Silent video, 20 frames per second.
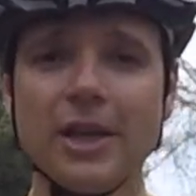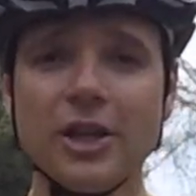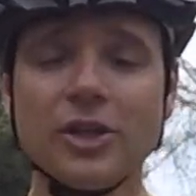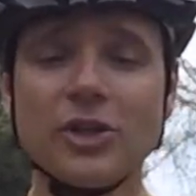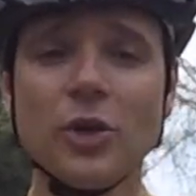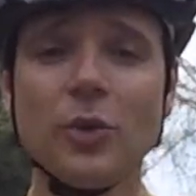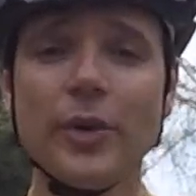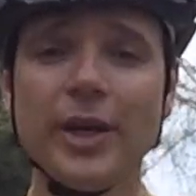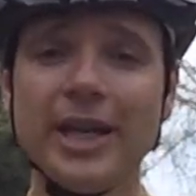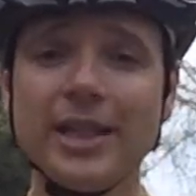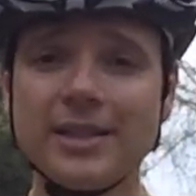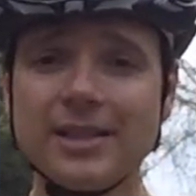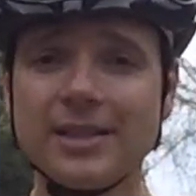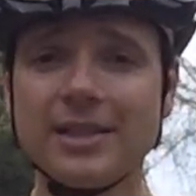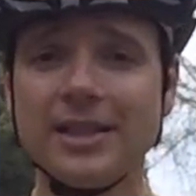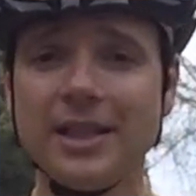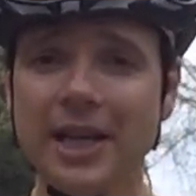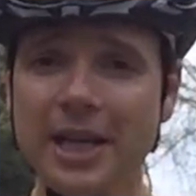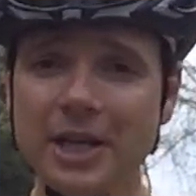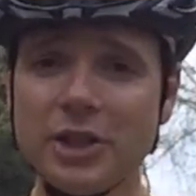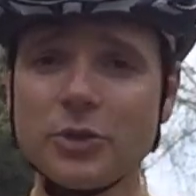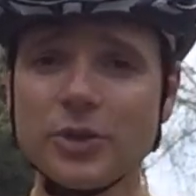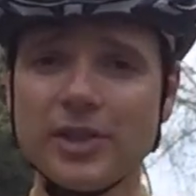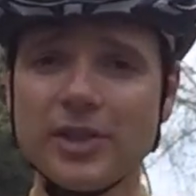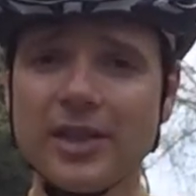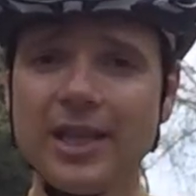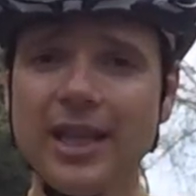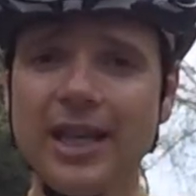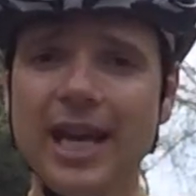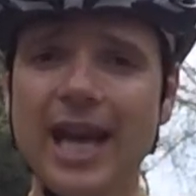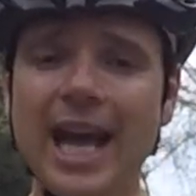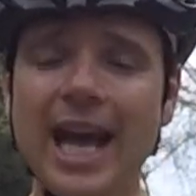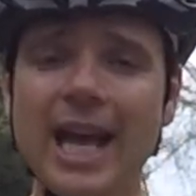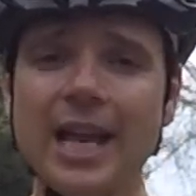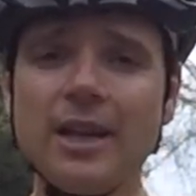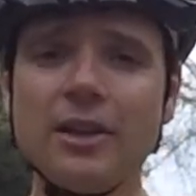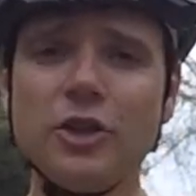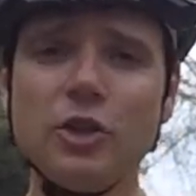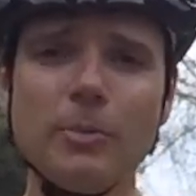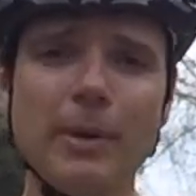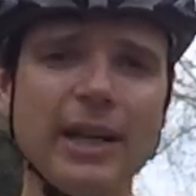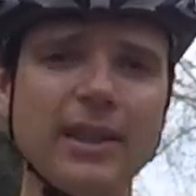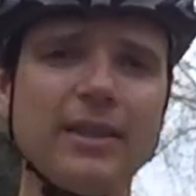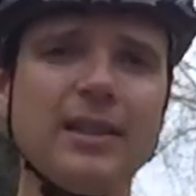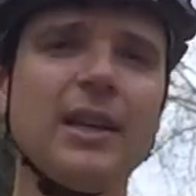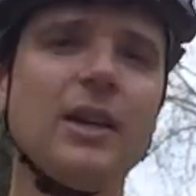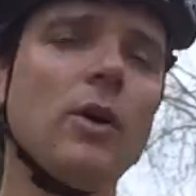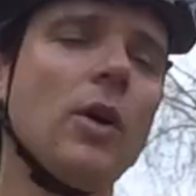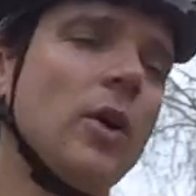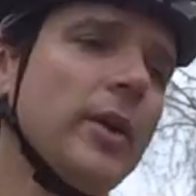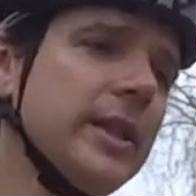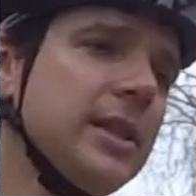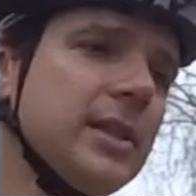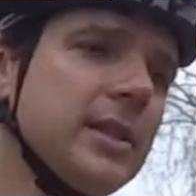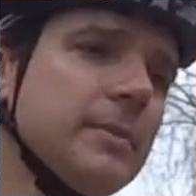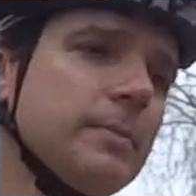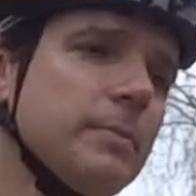So it's interesting, and you might think, oh, it